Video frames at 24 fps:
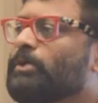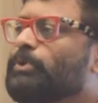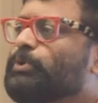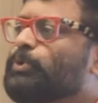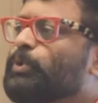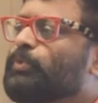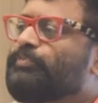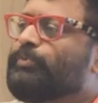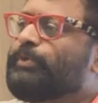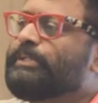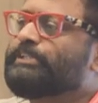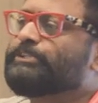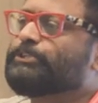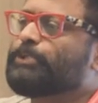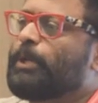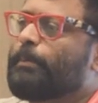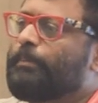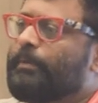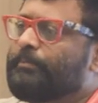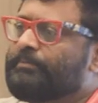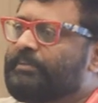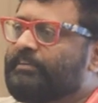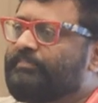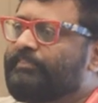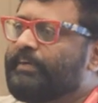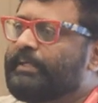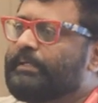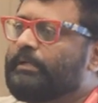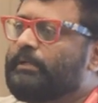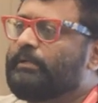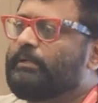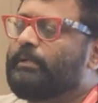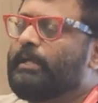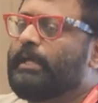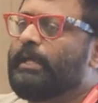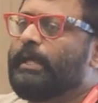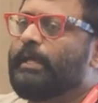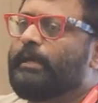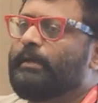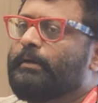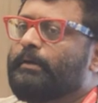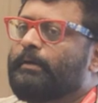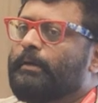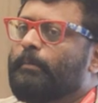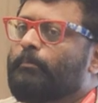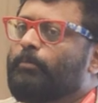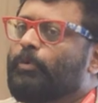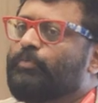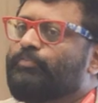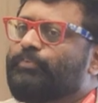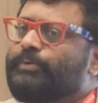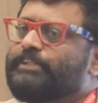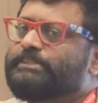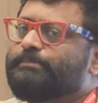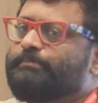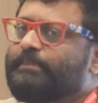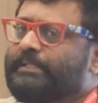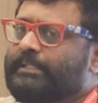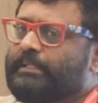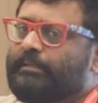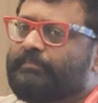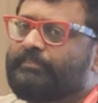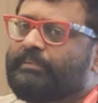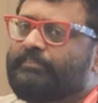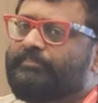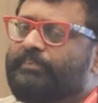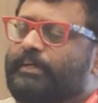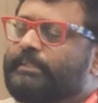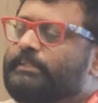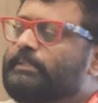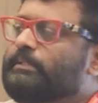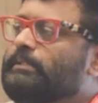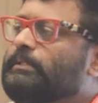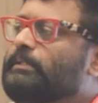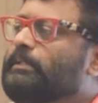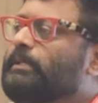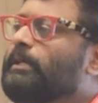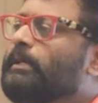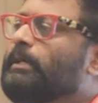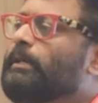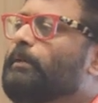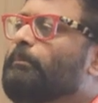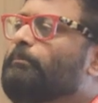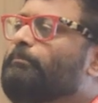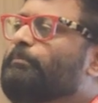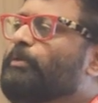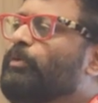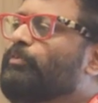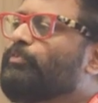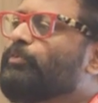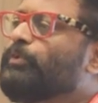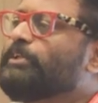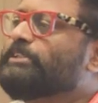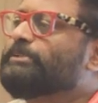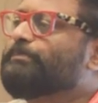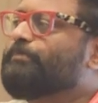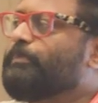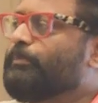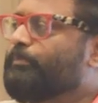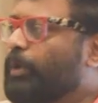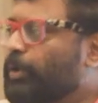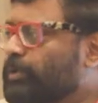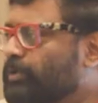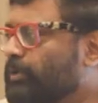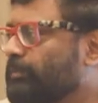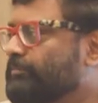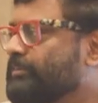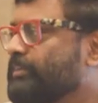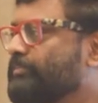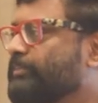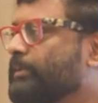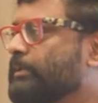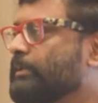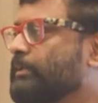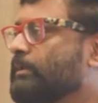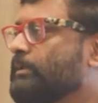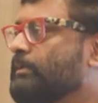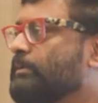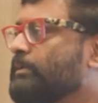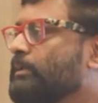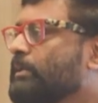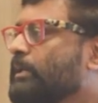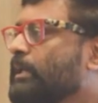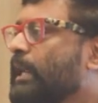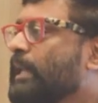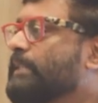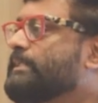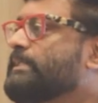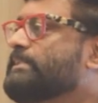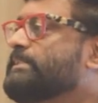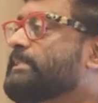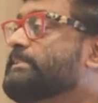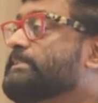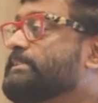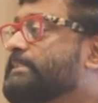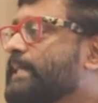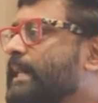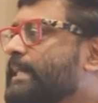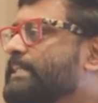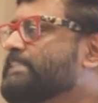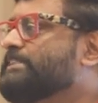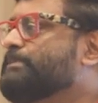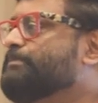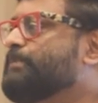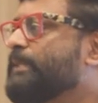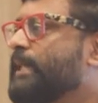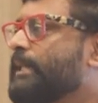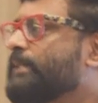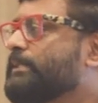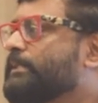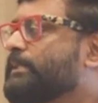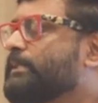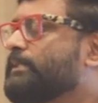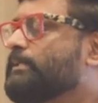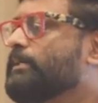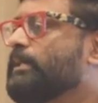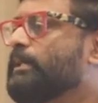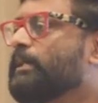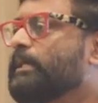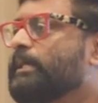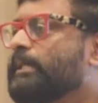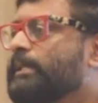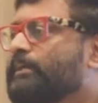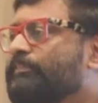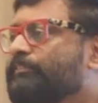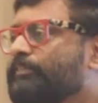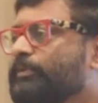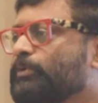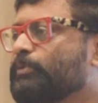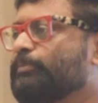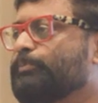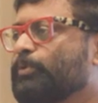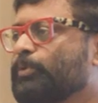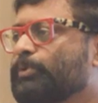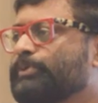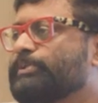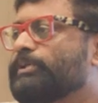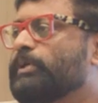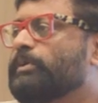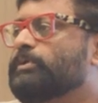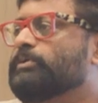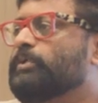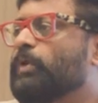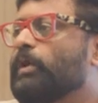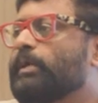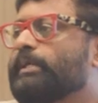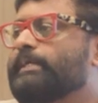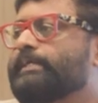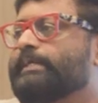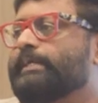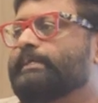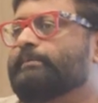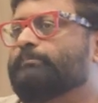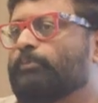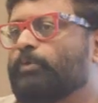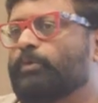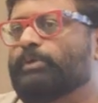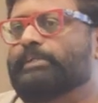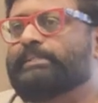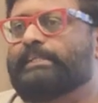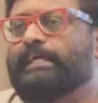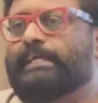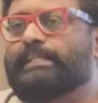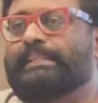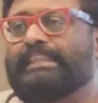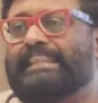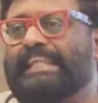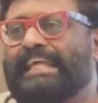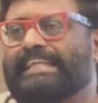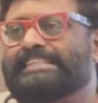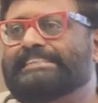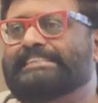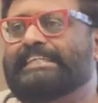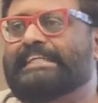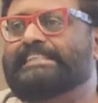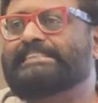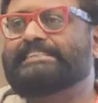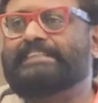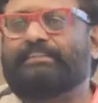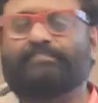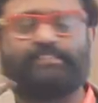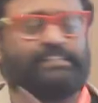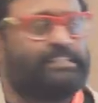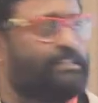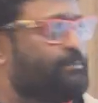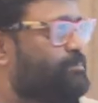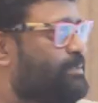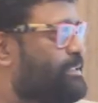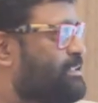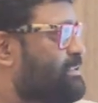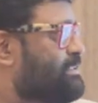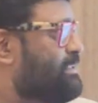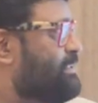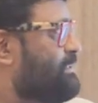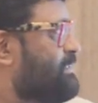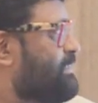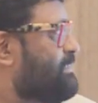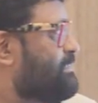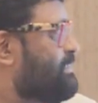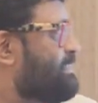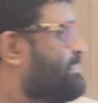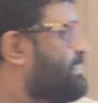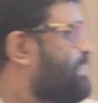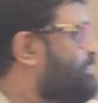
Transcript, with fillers: Tofu is top of the funnel, Mofu is middle of the funnel, Bofu is bottom of the funnel. And there's a science behind it. If you put your content more than less than 70%, this is